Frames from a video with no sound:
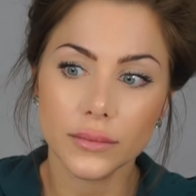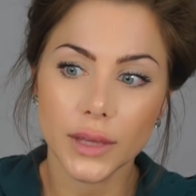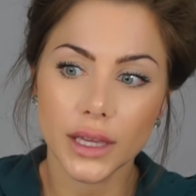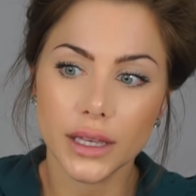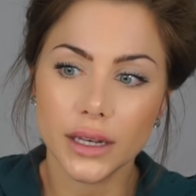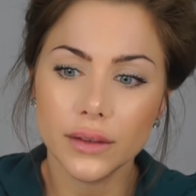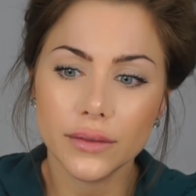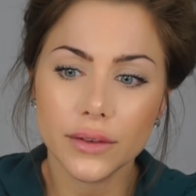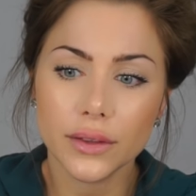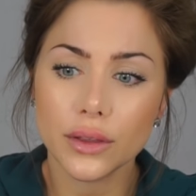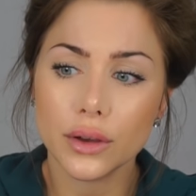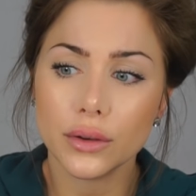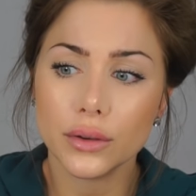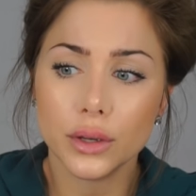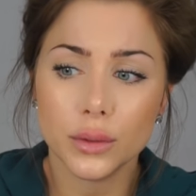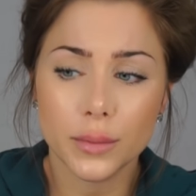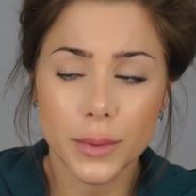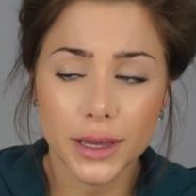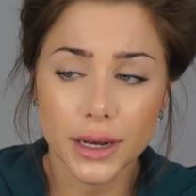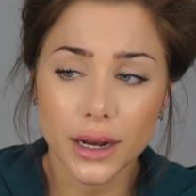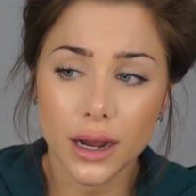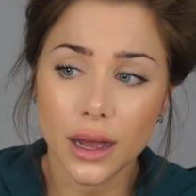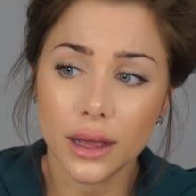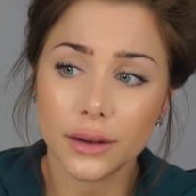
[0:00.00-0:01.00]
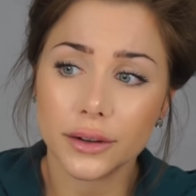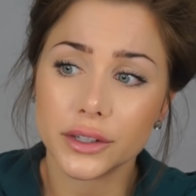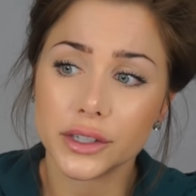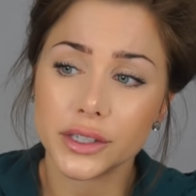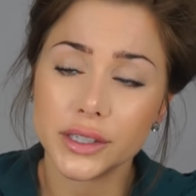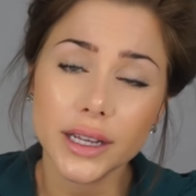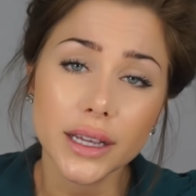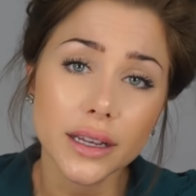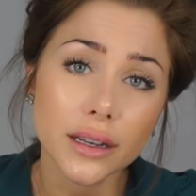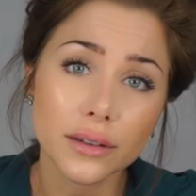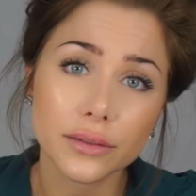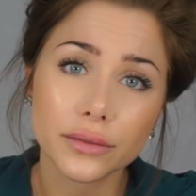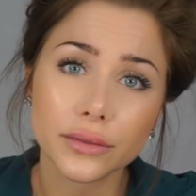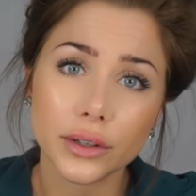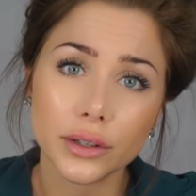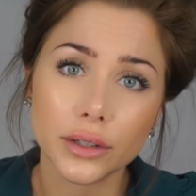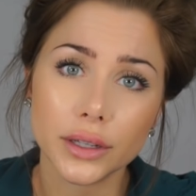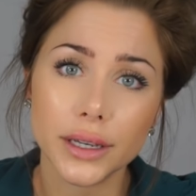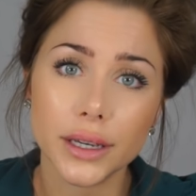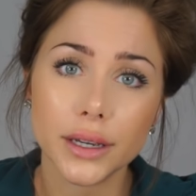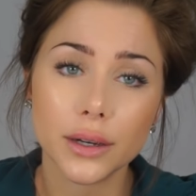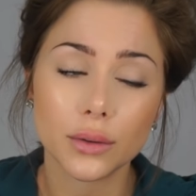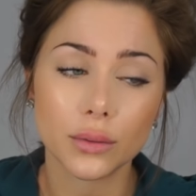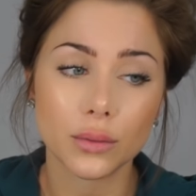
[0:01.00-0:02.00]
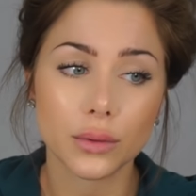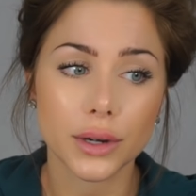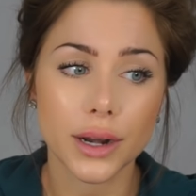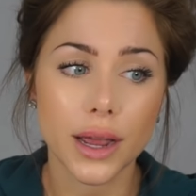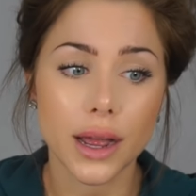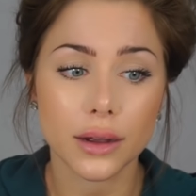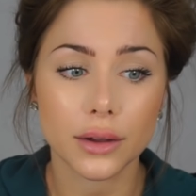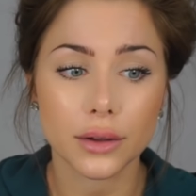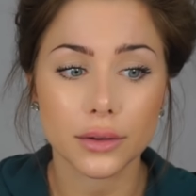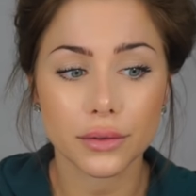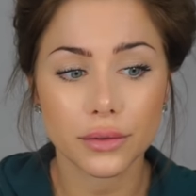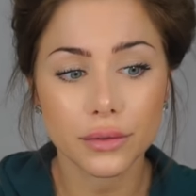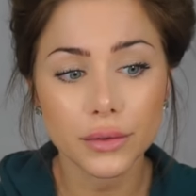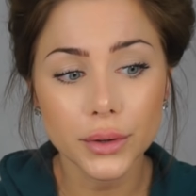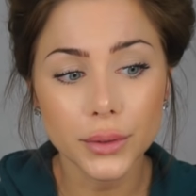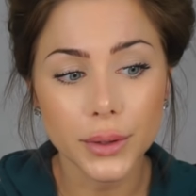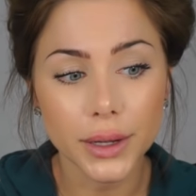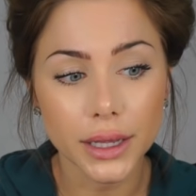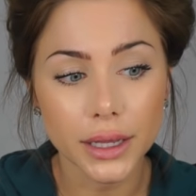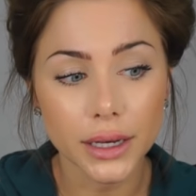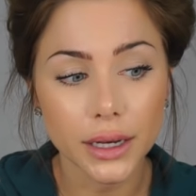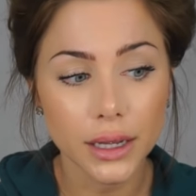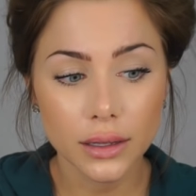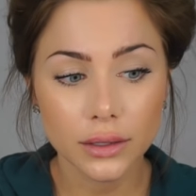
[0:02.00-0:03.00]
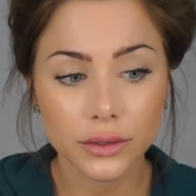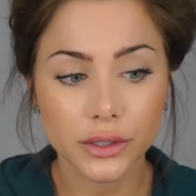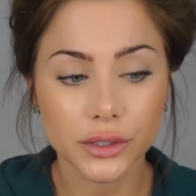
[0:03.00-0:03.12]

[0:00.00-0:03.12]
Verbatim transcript: And even though you may not understand it fully or not go through it,